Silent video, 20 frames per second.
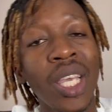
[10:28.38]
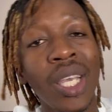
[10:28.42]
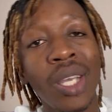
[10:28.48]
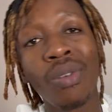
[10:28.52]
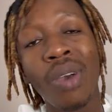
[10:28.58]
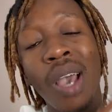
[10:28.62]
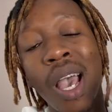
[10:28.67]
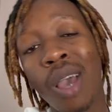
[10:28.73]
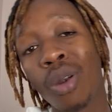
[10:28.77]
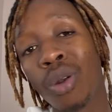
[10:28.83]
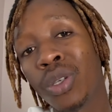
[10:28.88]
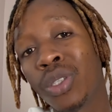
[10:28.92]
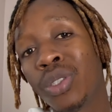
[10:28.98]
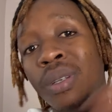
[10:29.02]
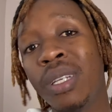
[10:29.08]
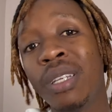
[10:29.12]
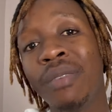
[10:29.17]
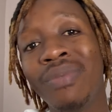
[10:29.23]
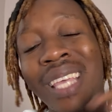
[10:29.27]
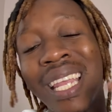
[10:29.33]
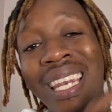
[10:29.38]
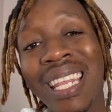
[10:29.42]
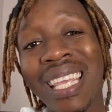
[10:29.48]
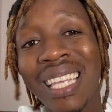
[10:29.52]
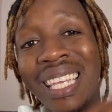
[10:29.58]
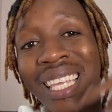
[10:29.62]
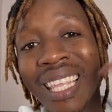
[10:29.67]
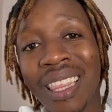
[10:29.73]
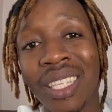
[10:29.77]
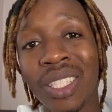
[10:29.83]
You know, I'll also leave the
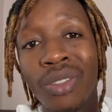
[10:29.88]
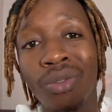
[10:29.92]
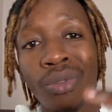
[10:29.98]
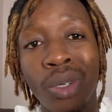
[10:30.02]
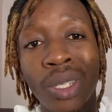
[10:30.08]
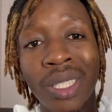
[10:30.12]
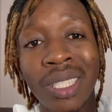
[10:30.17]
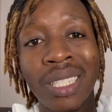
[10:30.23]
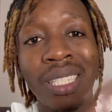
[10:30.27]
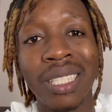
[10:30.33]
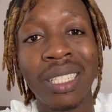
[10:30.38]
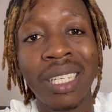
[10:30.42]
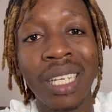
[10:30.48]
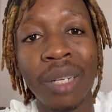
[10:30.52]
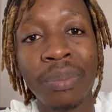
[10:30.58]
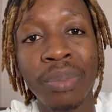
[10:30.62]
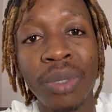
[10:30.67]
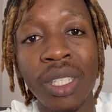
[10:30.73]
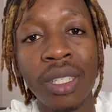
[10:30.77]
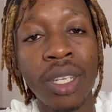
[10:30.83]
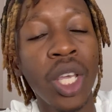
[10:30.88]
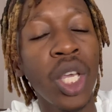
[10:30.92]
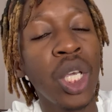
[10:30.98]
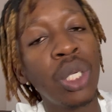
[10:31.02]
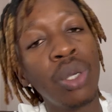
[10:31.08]
link in this video's description.